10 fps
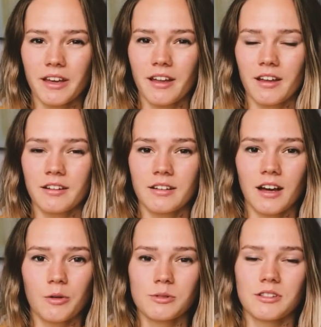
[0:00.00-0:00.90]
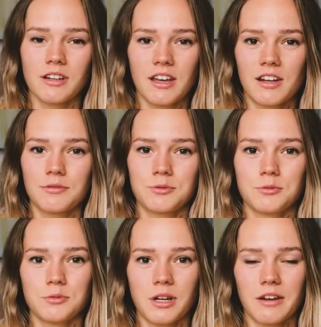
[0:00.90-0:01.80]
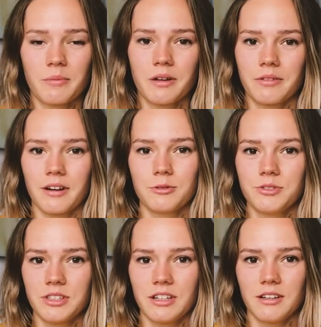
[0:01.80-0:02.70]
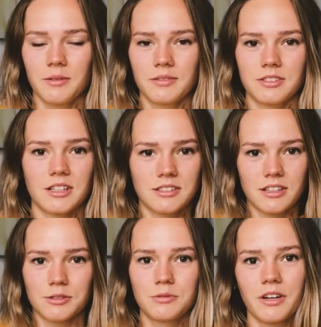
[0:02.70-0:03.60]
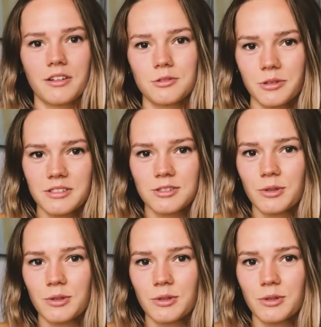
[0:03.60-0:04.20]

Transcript: and I was lucky enough to have my faculty just next to the entrance,